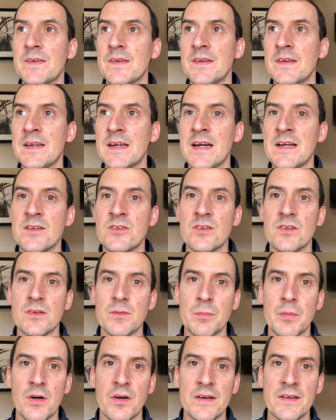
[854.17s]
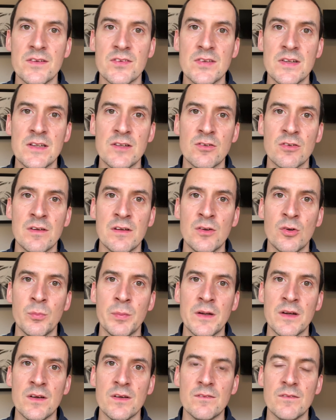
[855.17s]
agents behind the scenes are a little
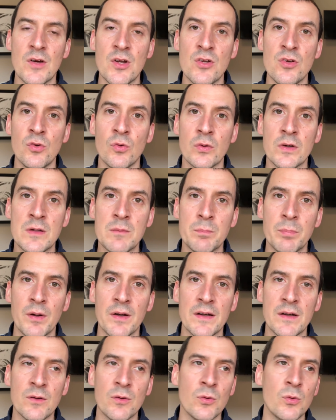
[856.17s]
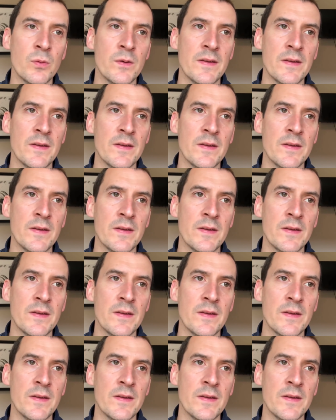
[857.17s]
bit annoyed by it all.